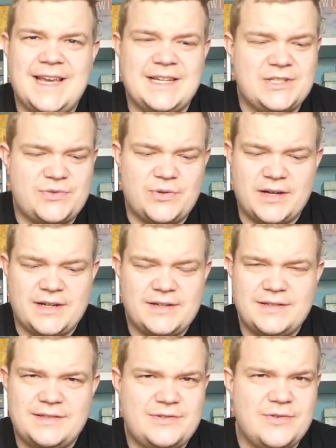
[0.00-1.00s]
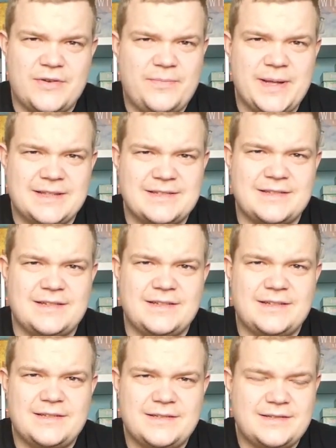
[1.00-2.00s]
extra to have pencils in
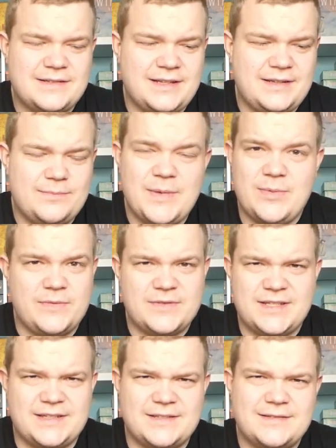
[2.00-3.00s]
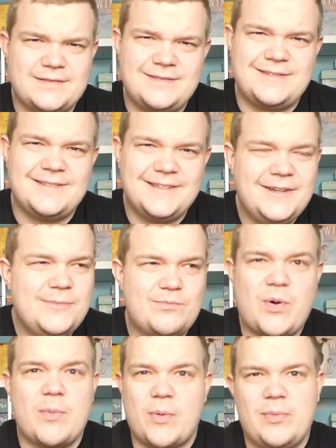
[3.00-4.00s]
it. Like maybe even 6.
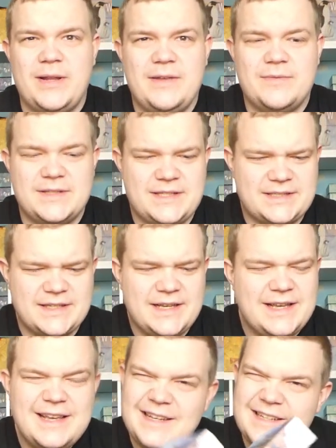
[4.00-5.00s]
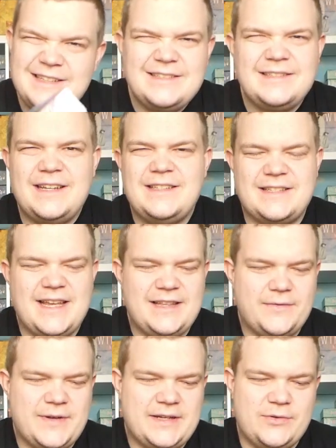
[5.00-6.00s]
Probably even 6. I just hate
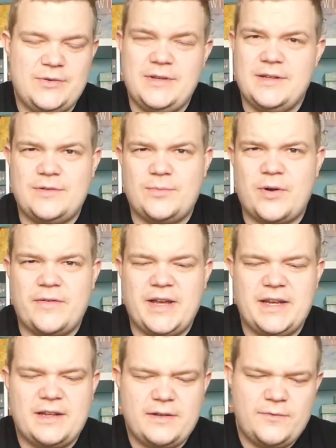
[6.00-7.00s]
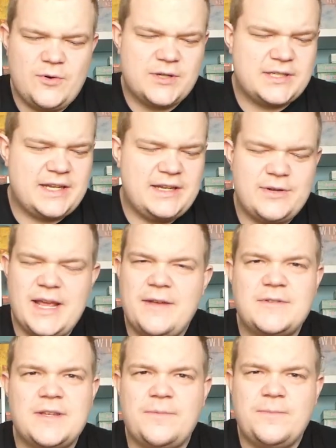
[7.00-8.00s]
the fact that you needed to provide it. Of course I do
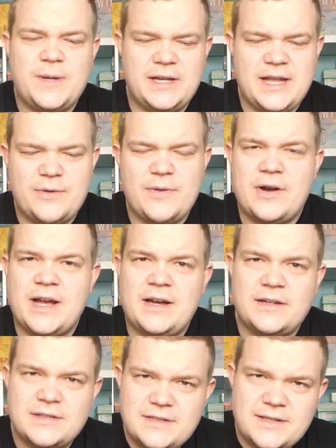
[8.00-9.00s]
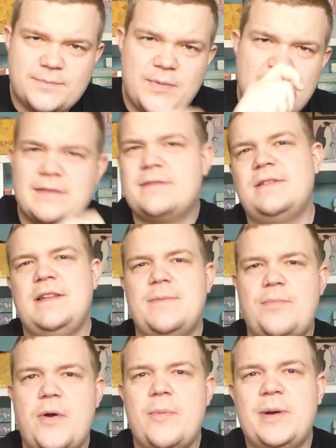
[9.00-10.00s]
have some, now there are some pencils in here
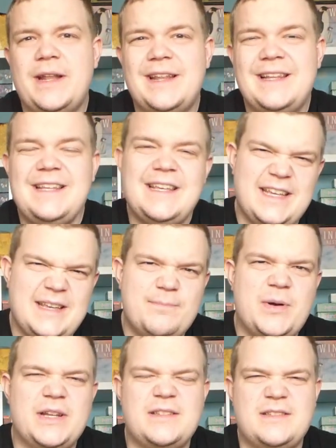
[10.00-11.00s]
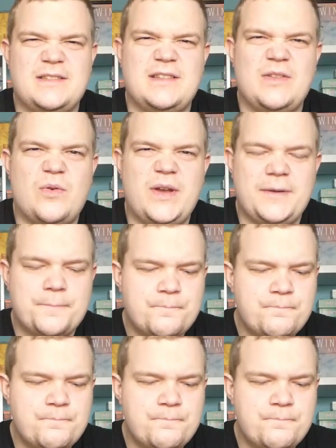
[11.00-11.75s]
permanently, but it's just annoying,